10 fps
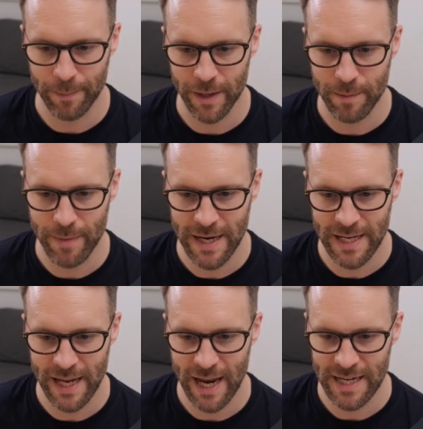I'm gonna
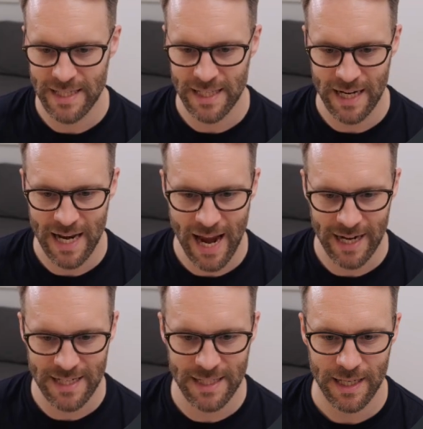make it a
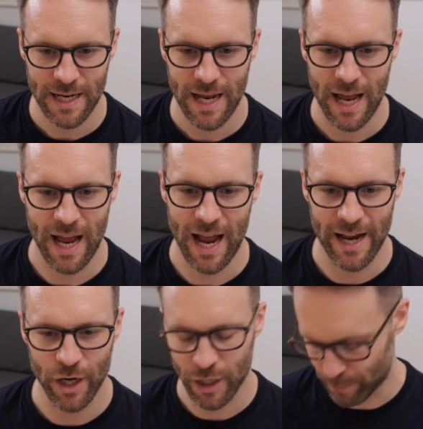select, uh,
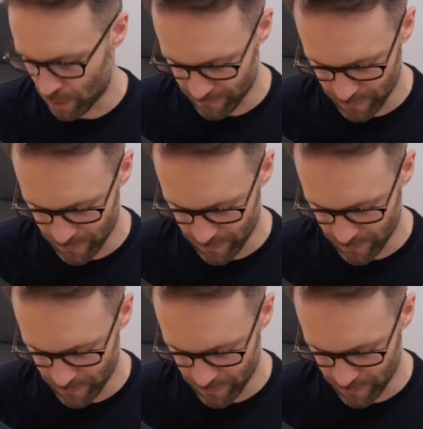and I could put a